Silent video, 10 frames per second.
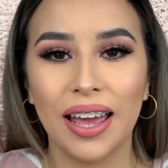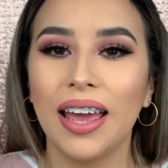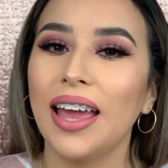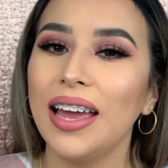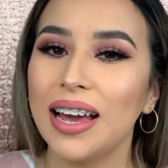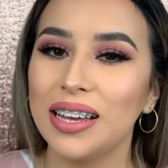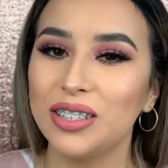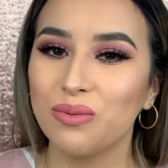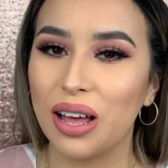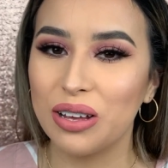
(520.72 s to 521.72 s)
Hey
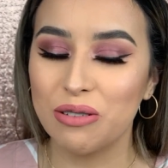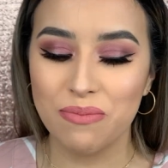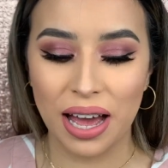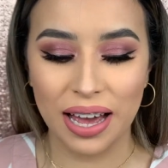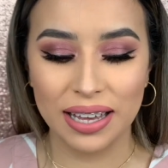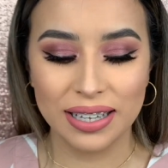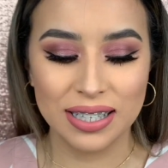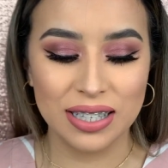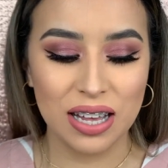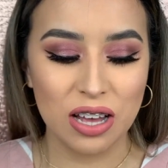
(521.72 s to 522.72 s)
guys, welcome back.
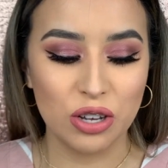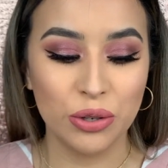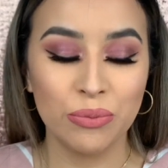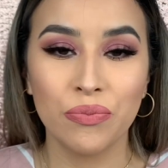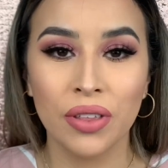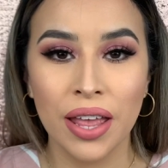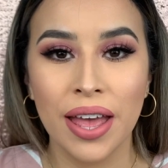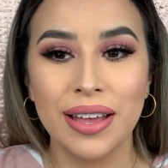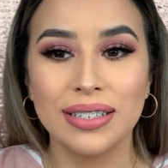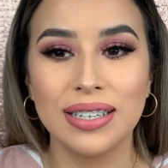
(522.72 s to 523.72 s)
So
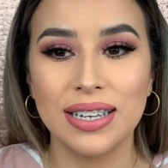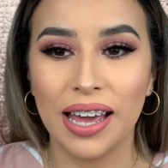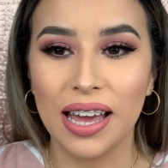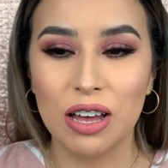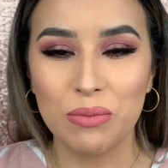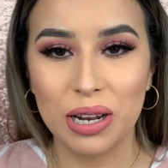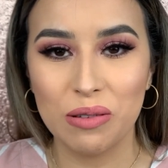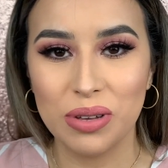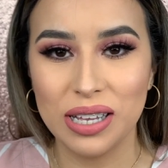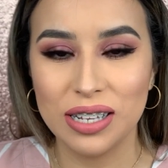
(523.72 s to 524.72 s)
today I'm
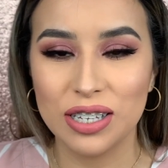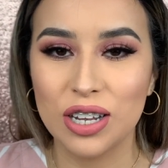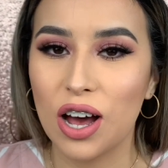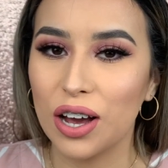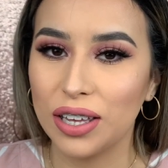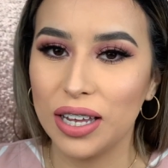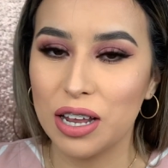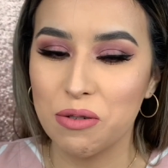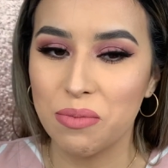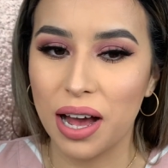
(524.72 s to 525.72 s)
going to be talking
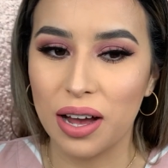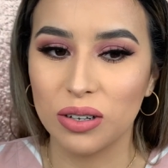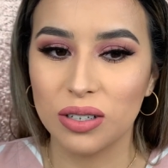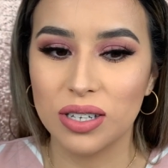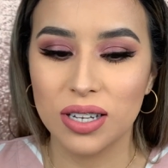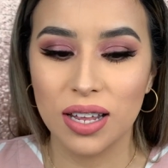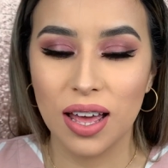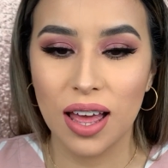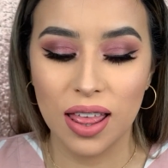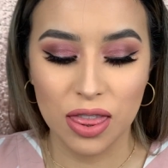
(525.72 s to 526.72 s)
about
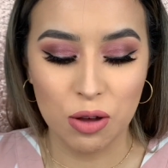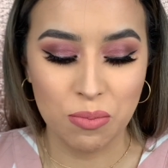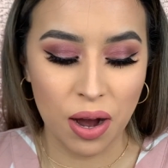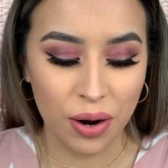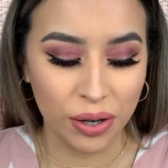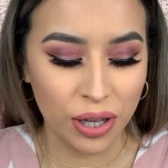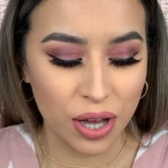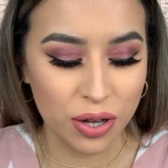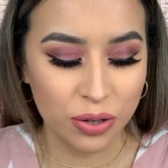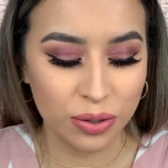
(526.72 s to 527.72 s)
the
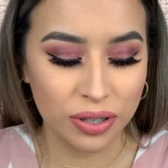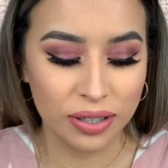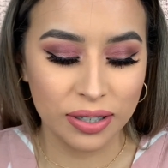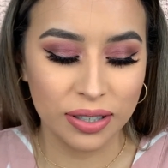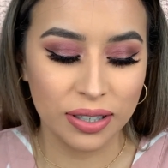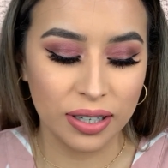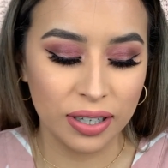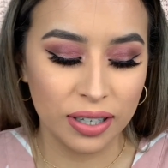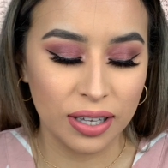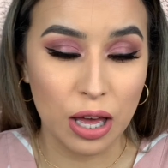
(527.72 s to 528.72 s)
Mario
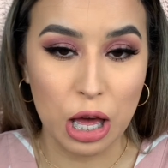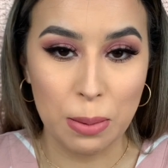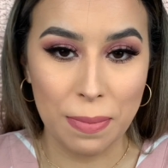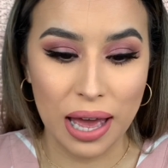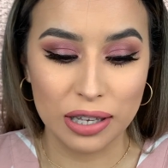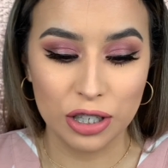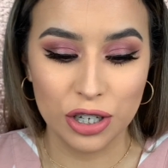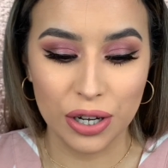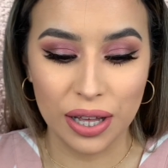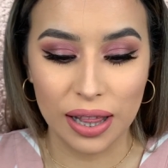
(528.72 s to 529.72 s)

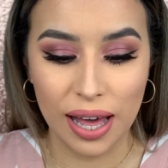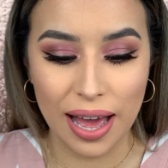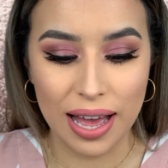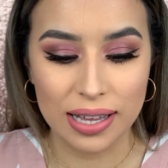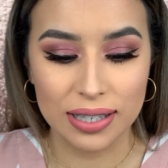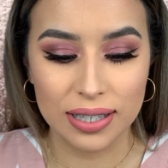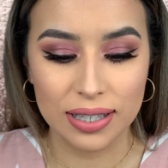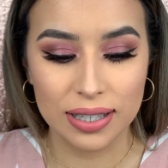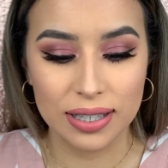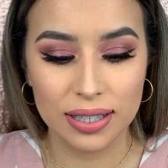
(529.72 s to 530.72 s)
Masterclass.
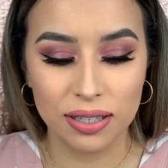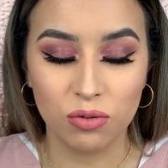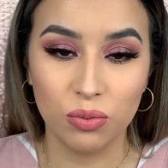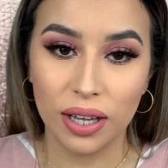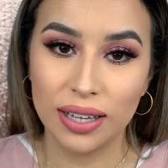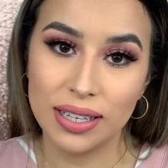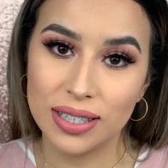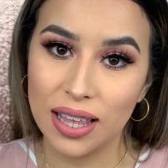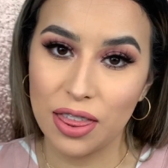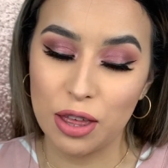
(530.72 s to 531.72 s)
Well,
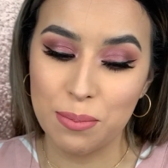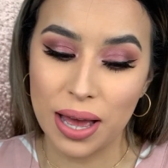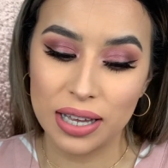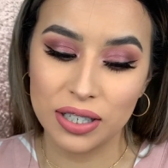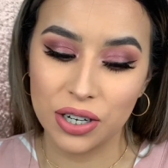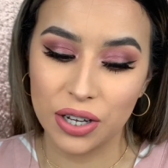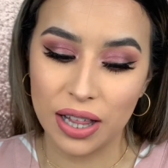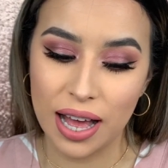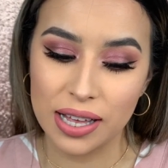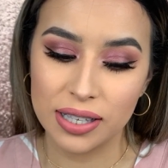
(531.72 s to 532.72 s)
it's the
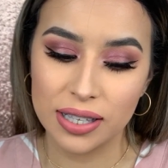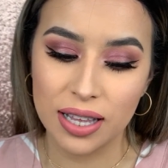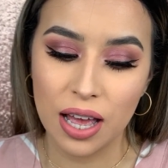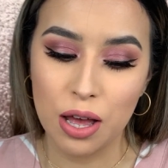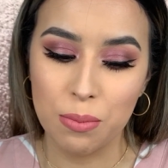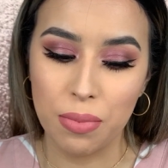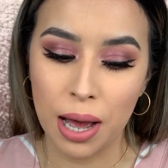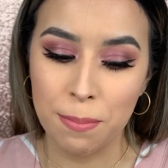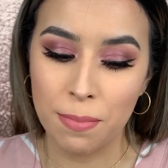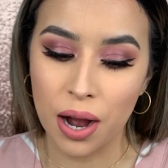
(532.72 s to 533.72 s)
Masterclass
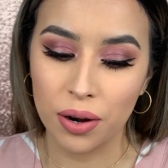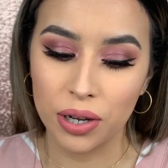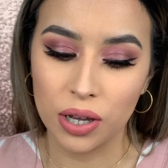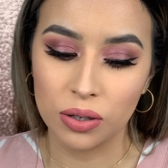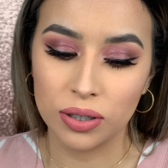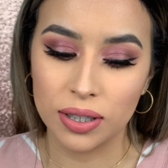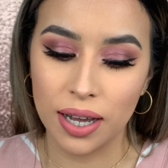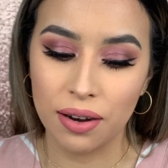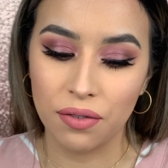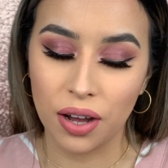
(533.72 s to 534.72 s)
by Mario
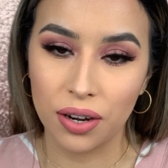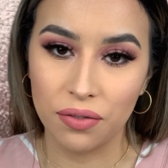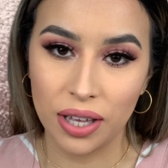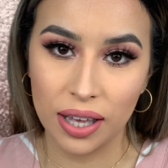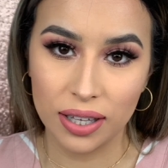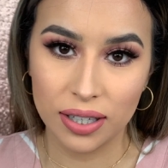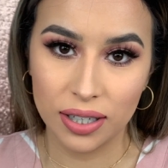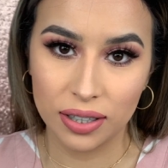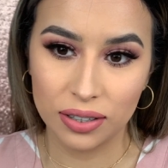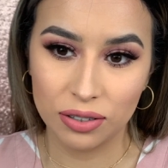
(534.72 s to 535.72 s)
Dedivanovic.